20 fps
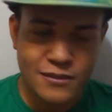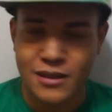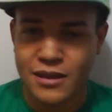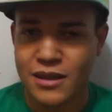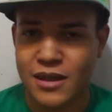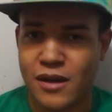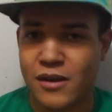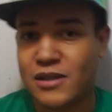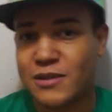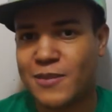
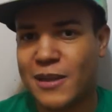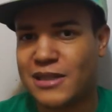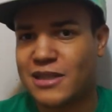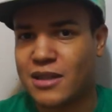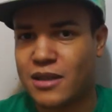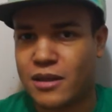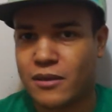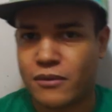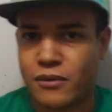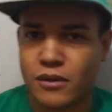you know, it's
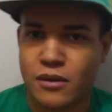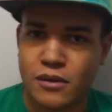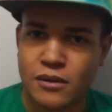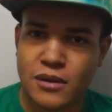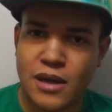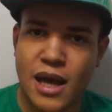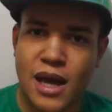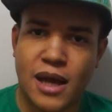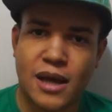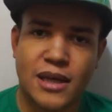basically for
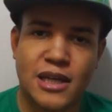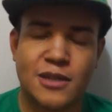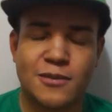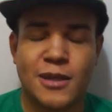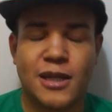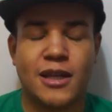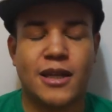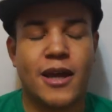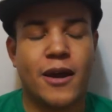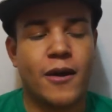uh,
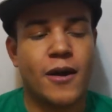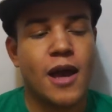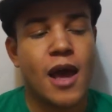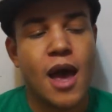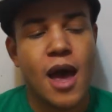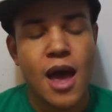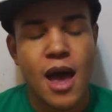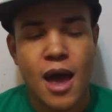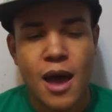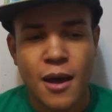Eastman and Laird.
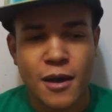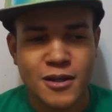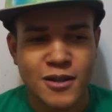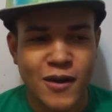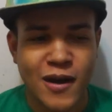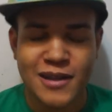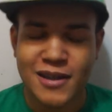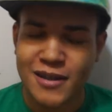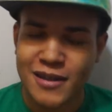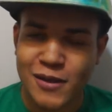
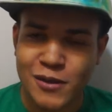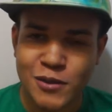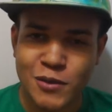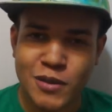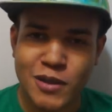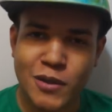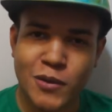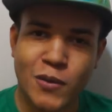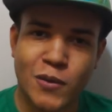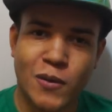So I thought that was
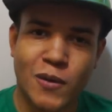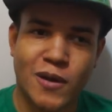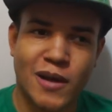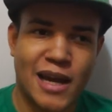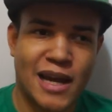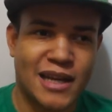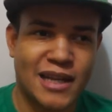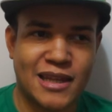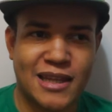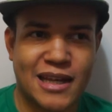really cool.
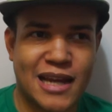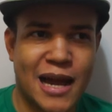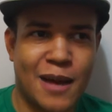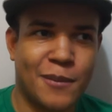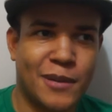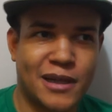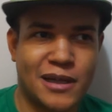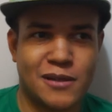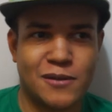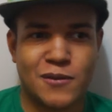And in the
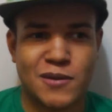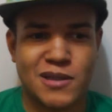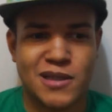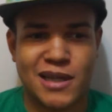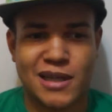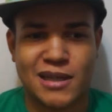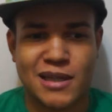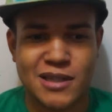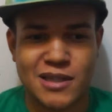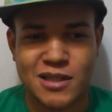comic, it was
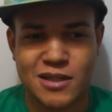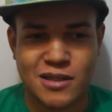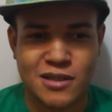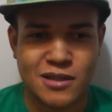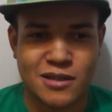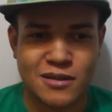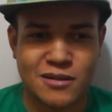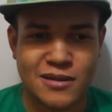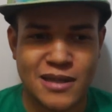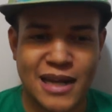like this
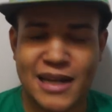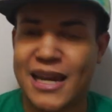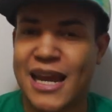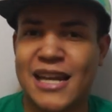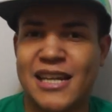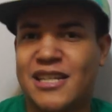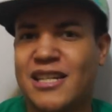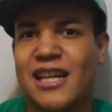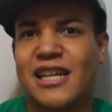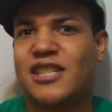is
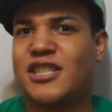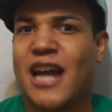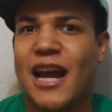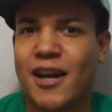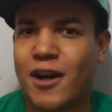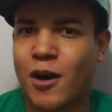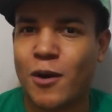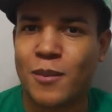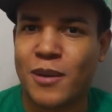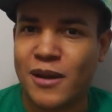dedicated to like
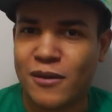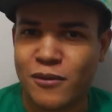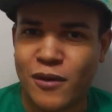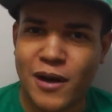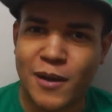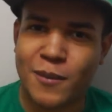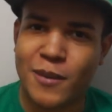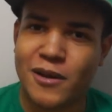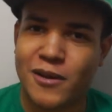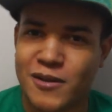Jack Kirby and
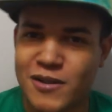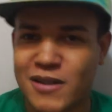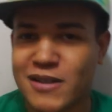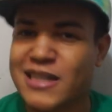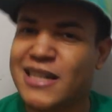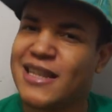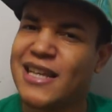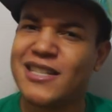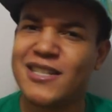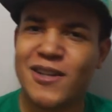Frank Miller. So I was
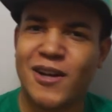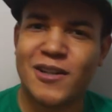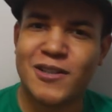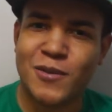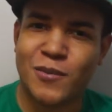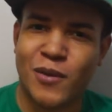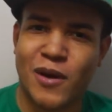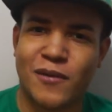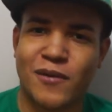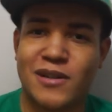like, that's an
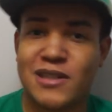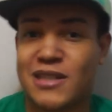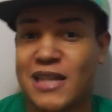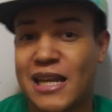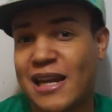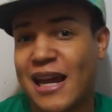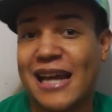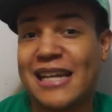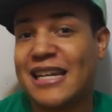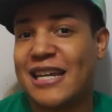awesome reference.
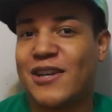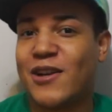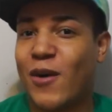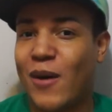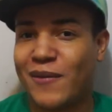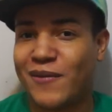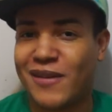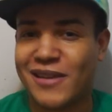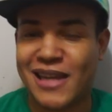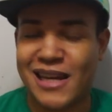That I didn't know
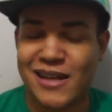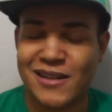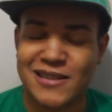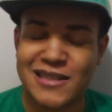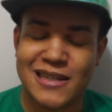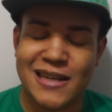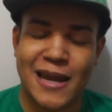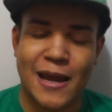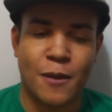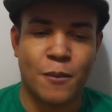I found that out
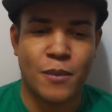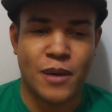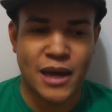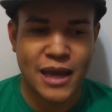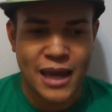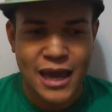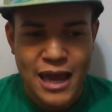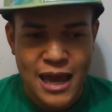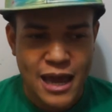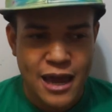today,
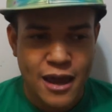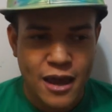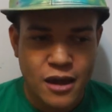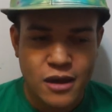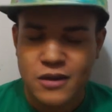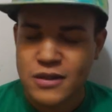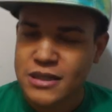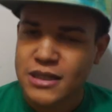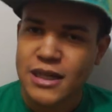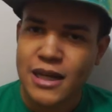but
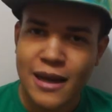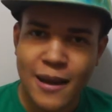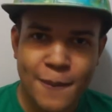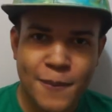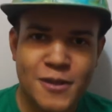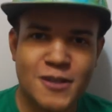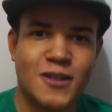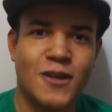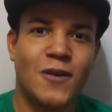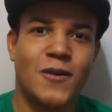it was a good
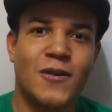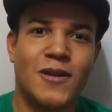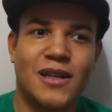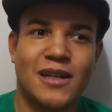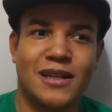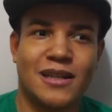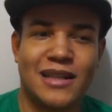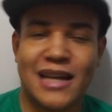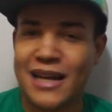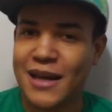episode.
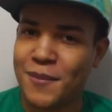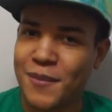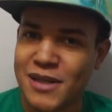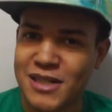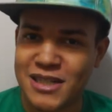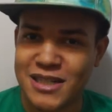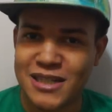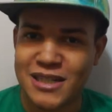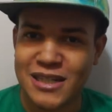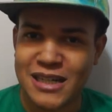Like I
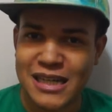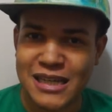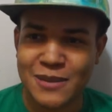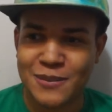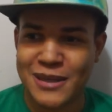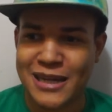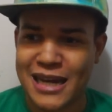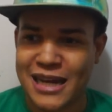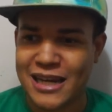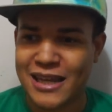mentioned in the
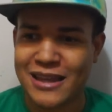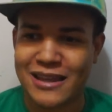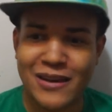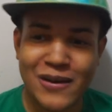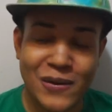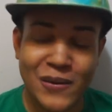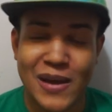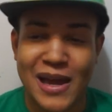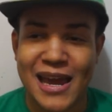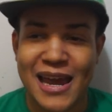beginning,
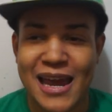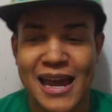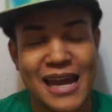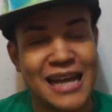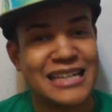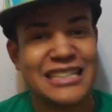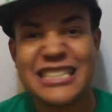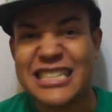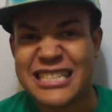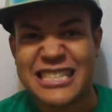though,
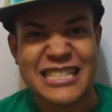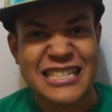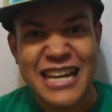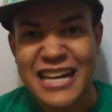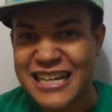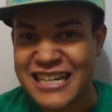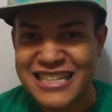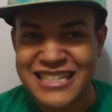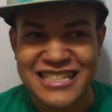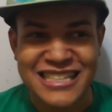it just
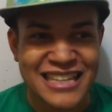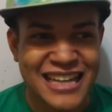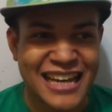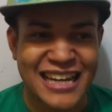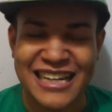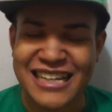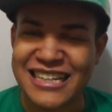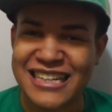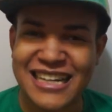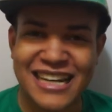sucks.
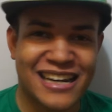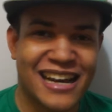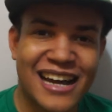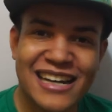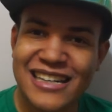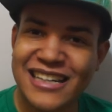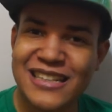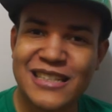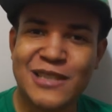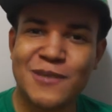Like
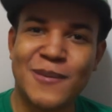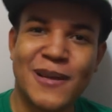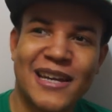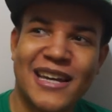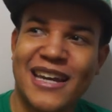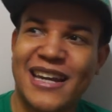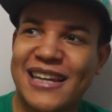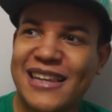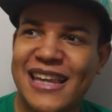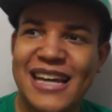canonically
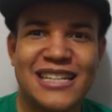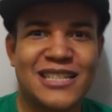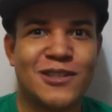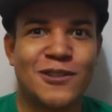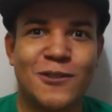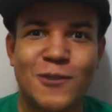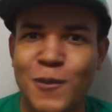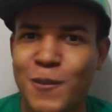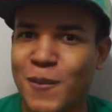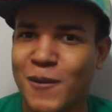speaking, that's
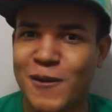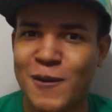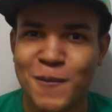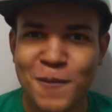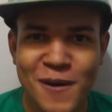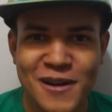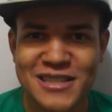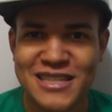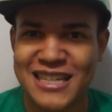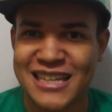super
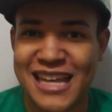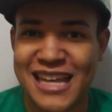depressing.